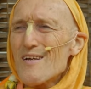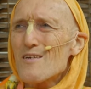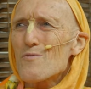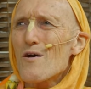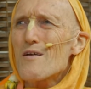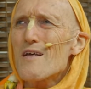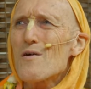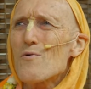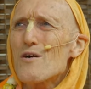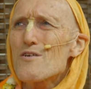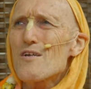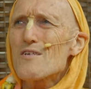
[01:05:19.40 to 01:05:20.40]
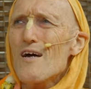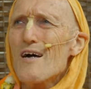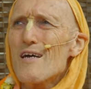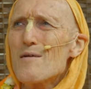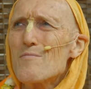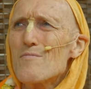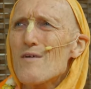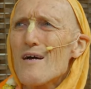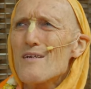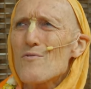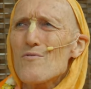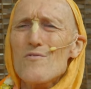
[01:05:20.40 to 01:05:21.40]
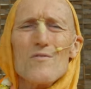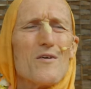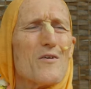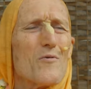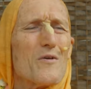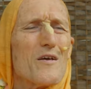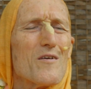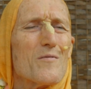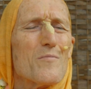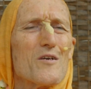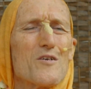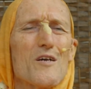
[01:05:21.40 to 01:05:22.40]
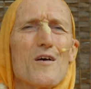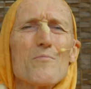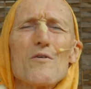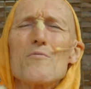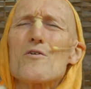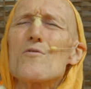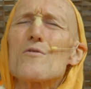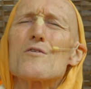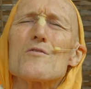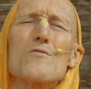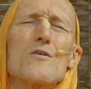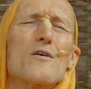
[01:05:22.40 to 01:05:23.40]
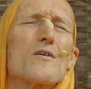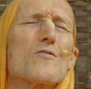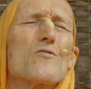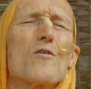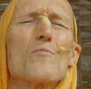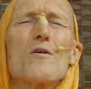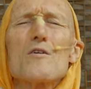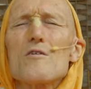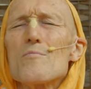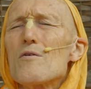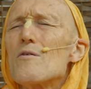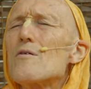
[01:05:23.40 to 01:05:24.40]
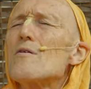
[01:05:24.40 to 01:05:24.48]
That's why there was a time I don't I don't hear it much now, but we always used to hear so much about